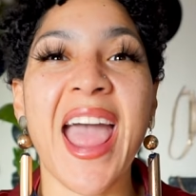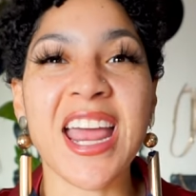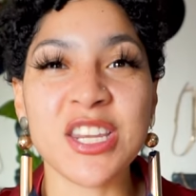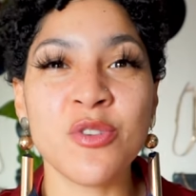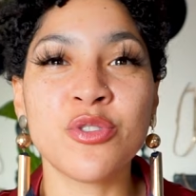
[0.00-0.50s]

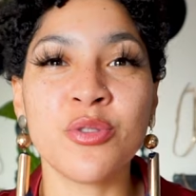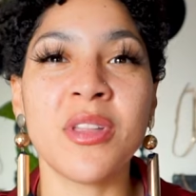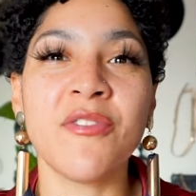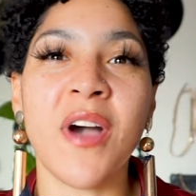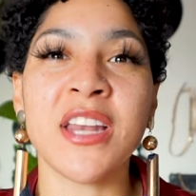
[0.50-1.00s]
and you
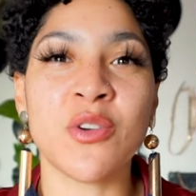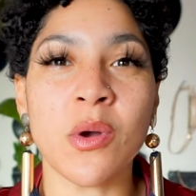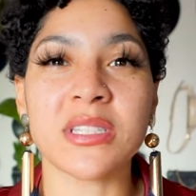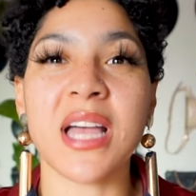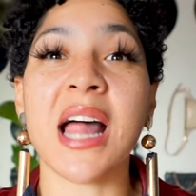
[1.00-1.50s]
truly find
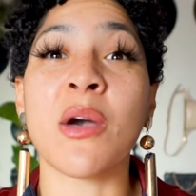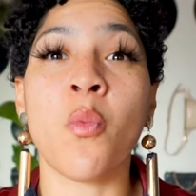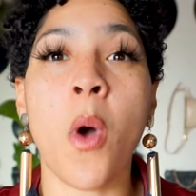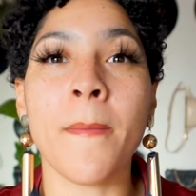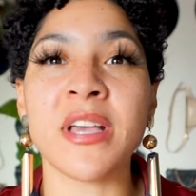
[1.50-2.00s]
your style
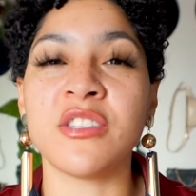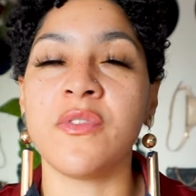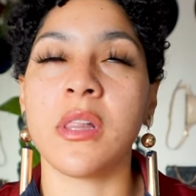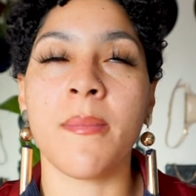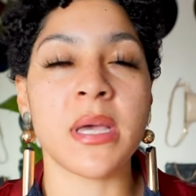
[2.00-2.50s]
and what makes you
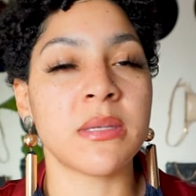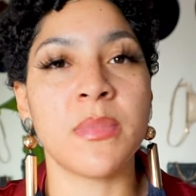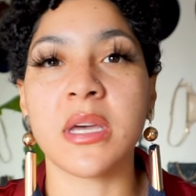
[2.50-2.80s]
feel amazing,